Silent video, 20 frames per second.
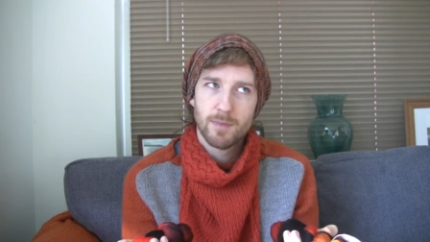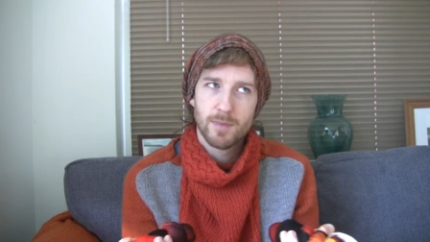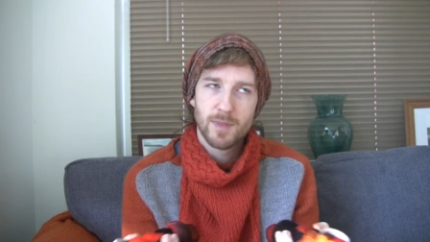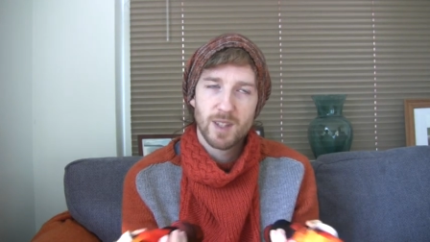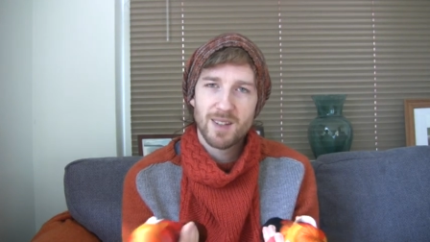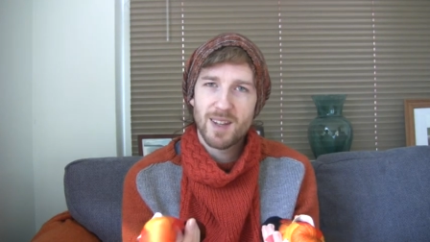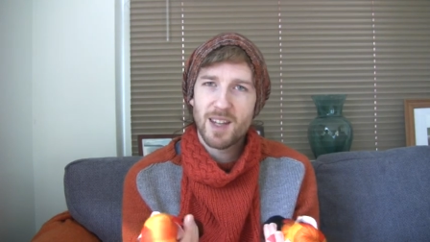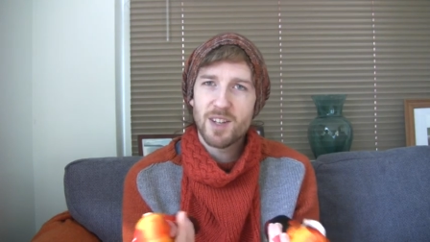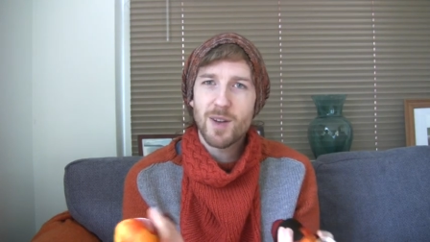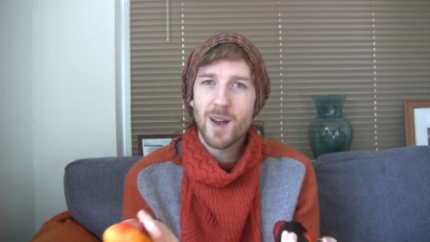
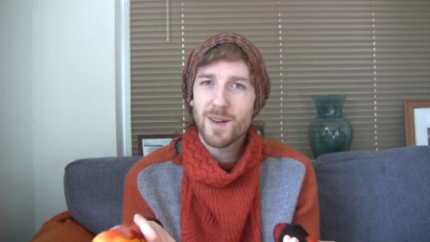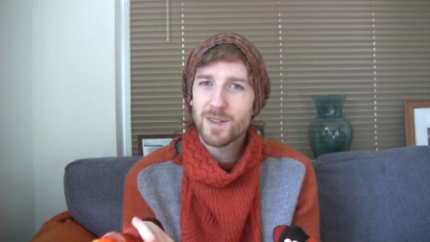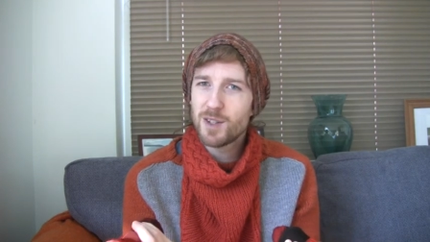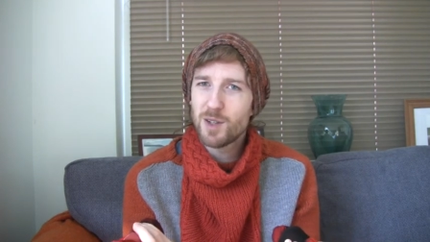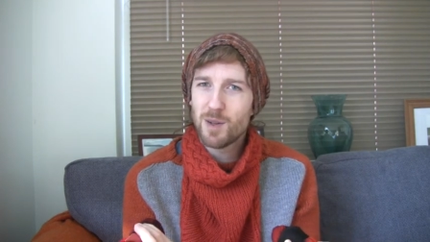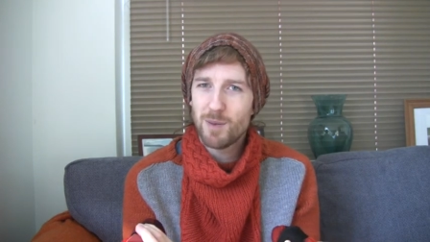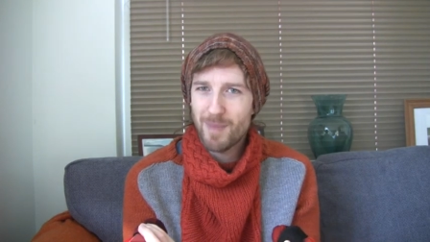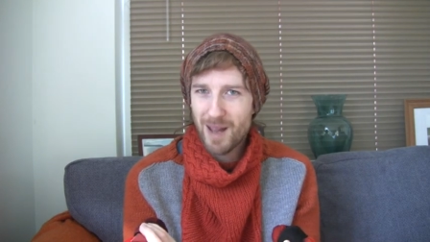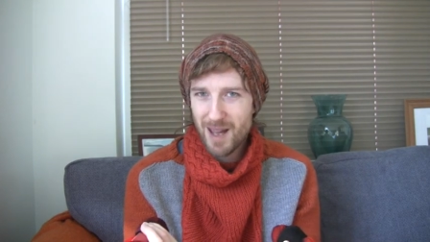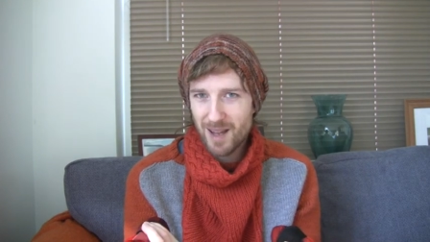So then you have to
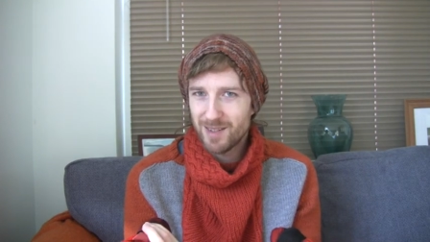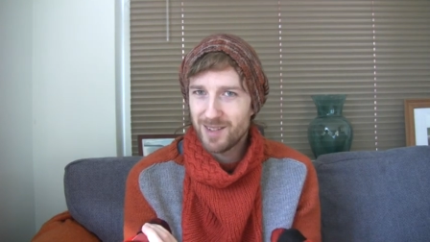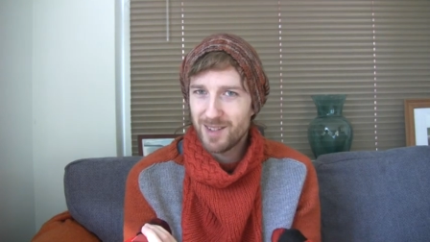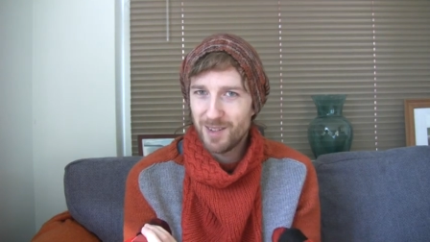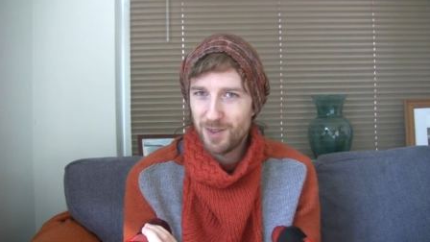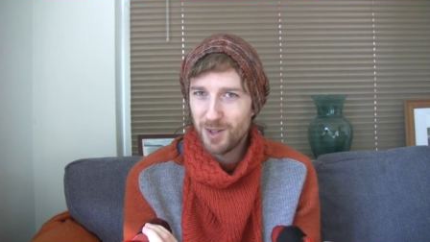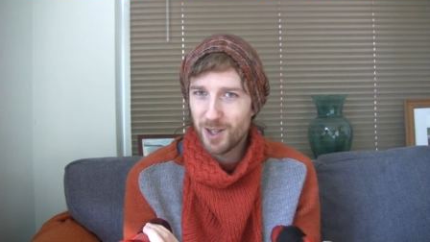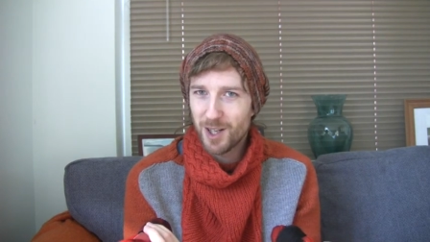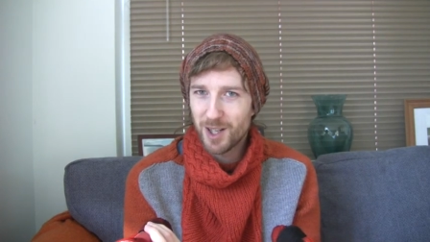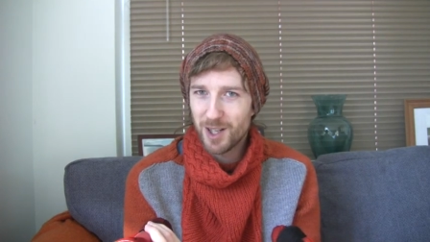do the maths
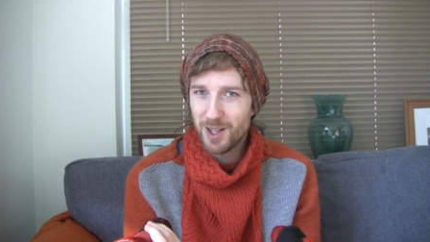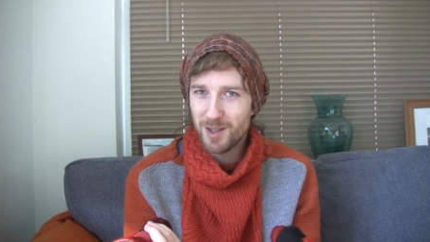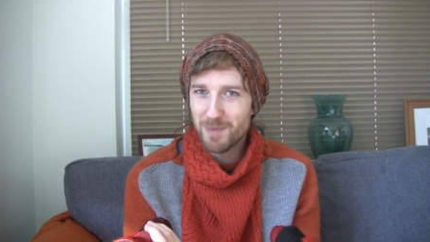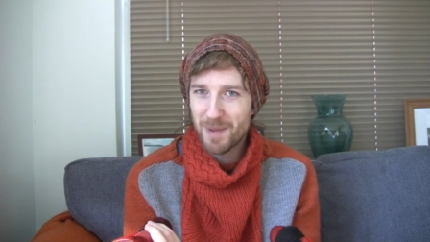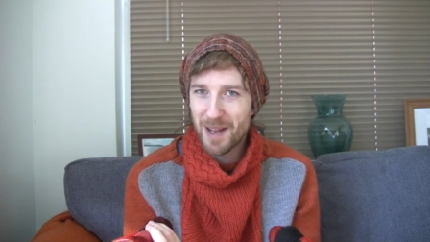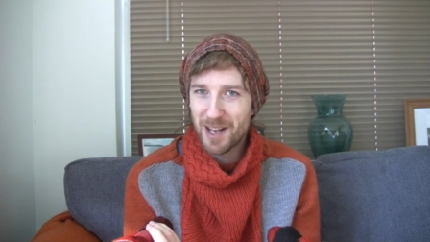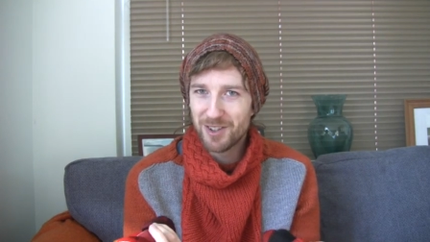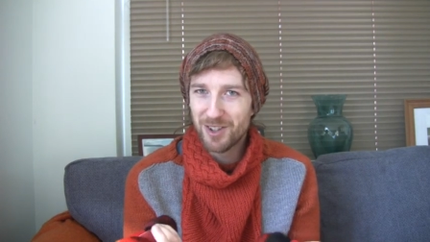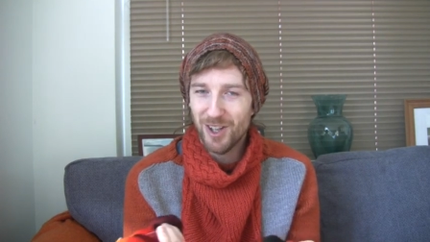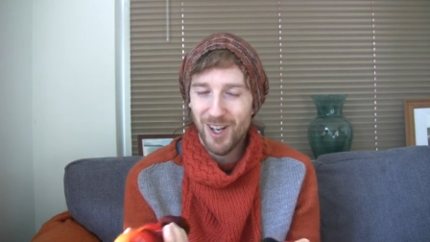if you're going to use
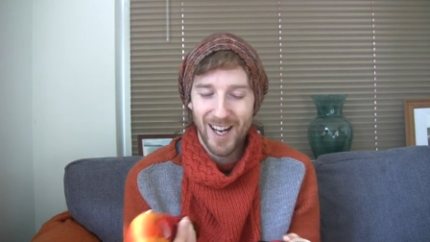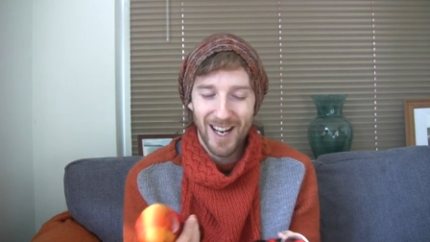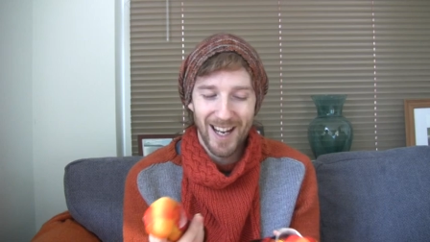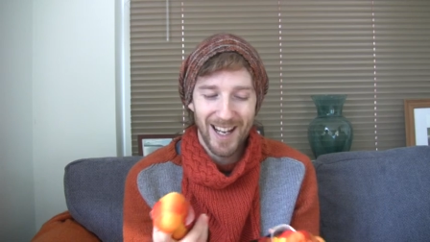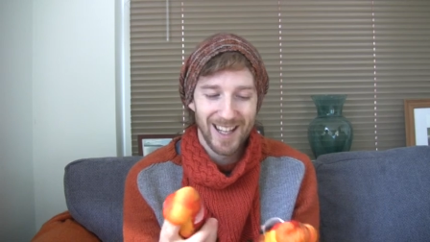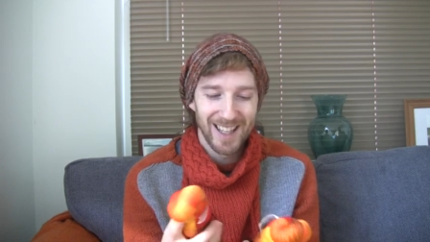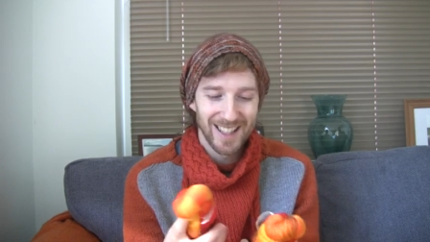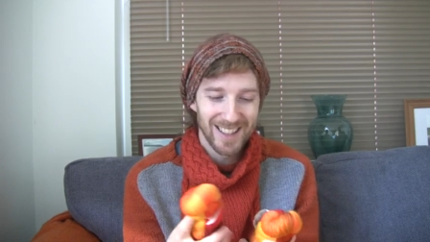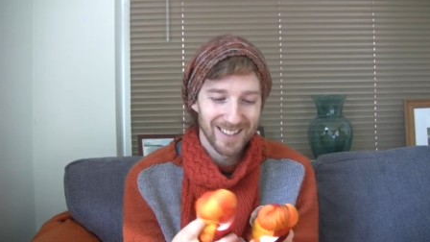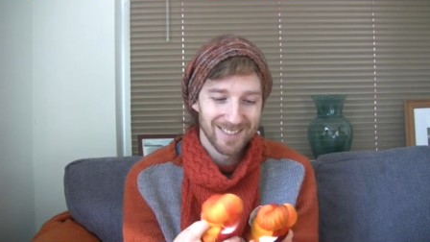
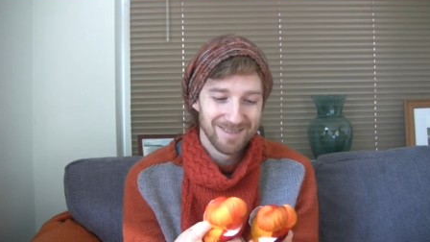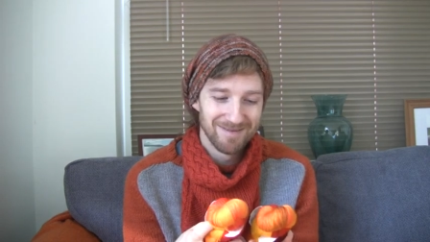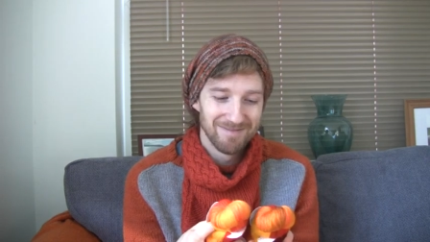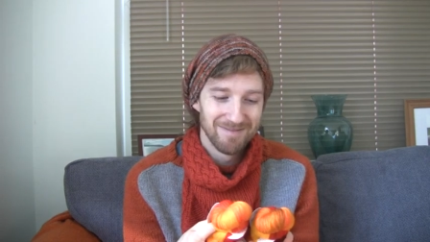metric.